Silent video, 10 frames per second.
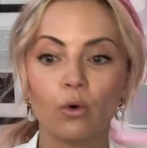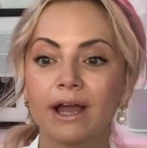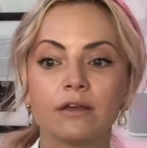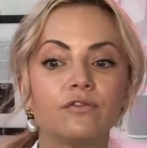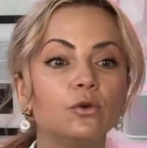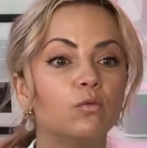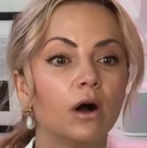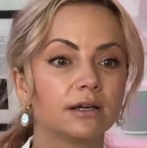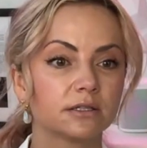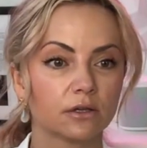and if you
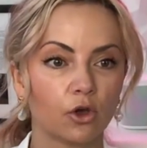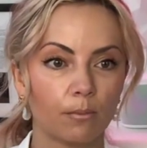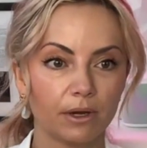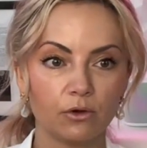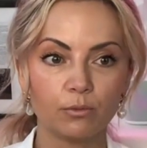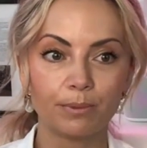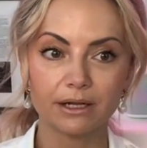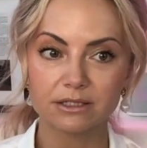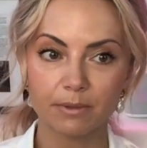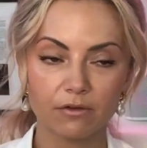want the company who
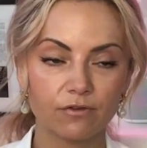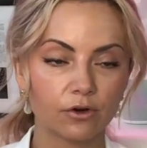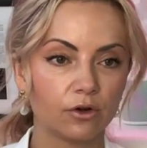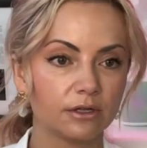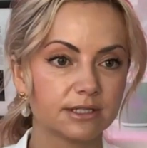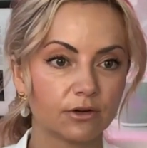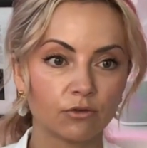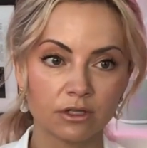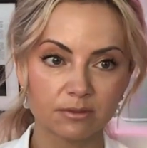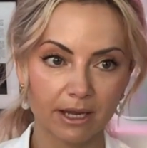builds my funnels and
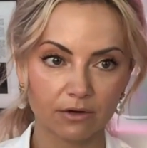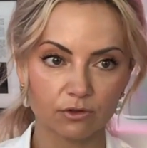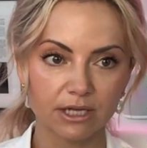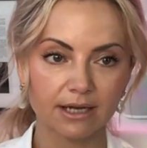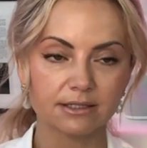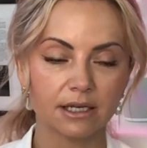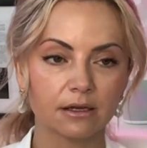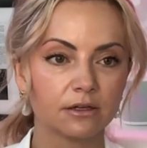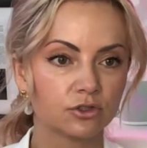runs my advertising,